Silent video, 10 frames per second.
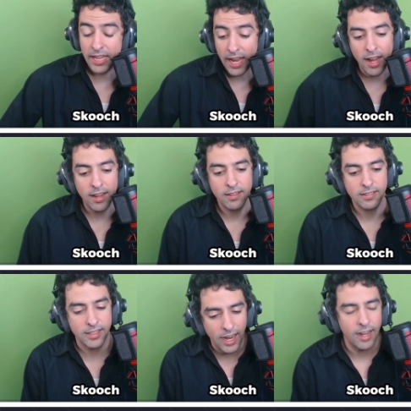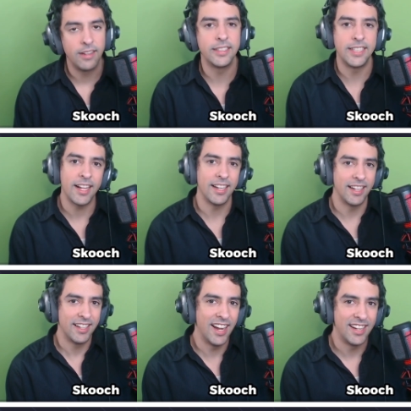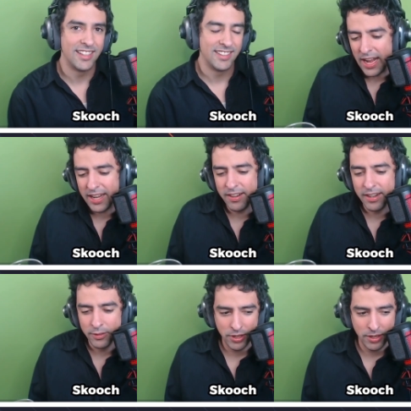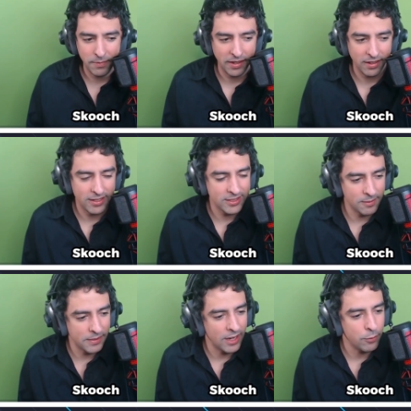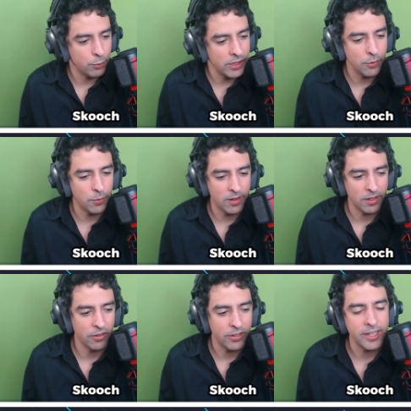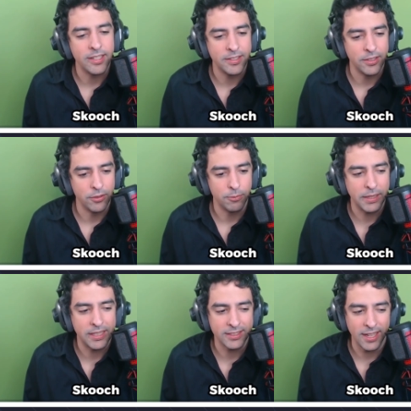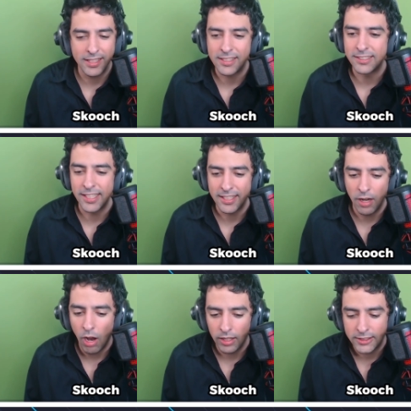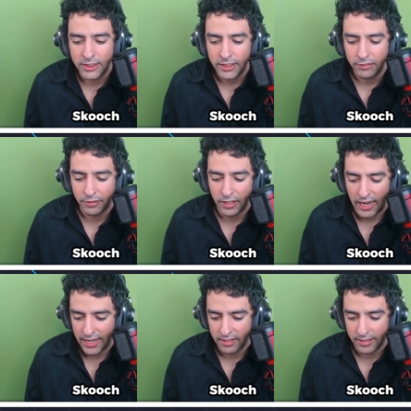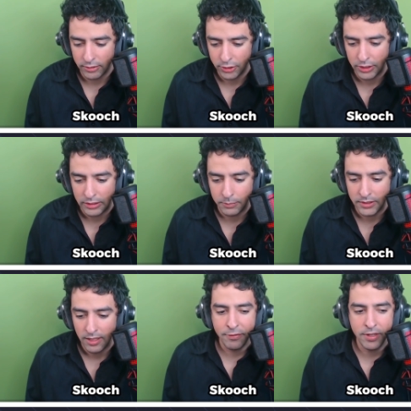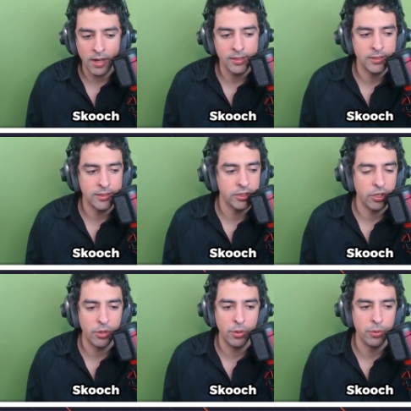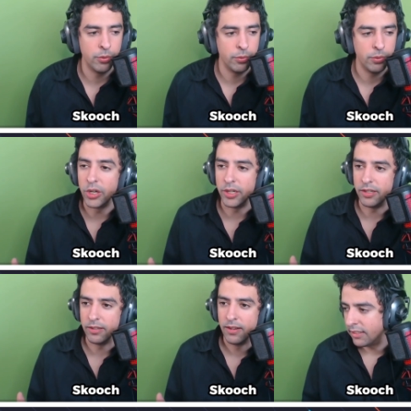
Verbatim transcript: Yeah, yeah, exactly. Yeah. I R L streaming is something I really want to look into because like the technology for I R L streams have gotten so good.